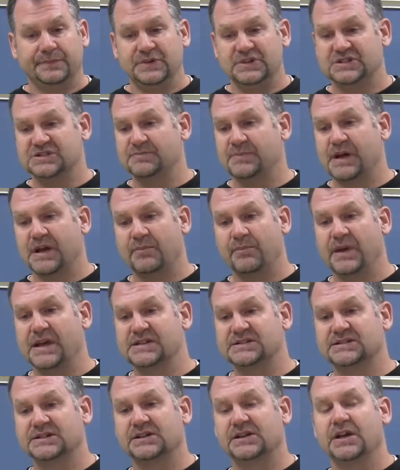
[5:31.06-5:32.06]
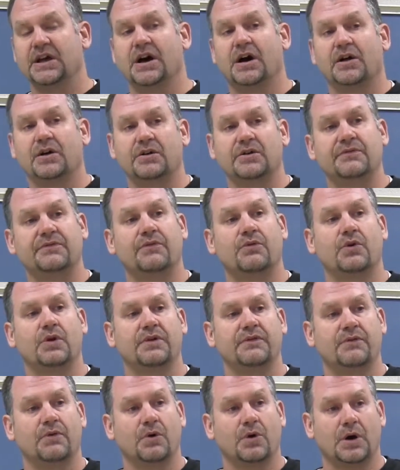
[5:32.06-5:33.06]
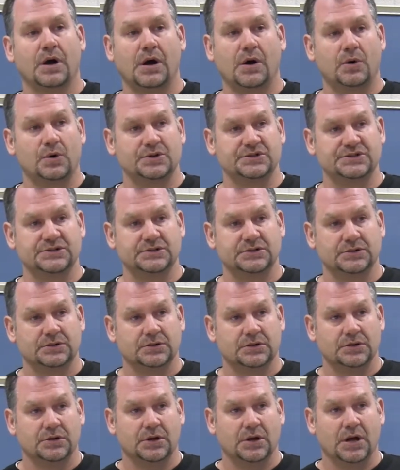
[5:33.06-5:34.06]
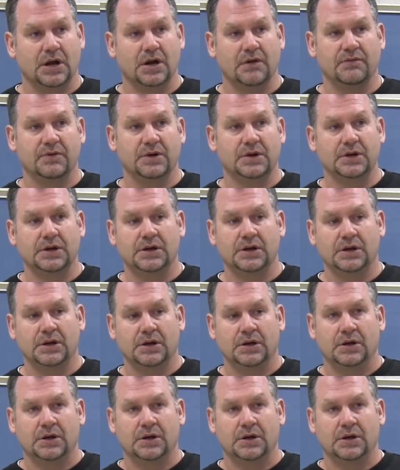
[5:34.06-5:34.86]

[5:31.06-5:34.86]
you spend basically 144 hours every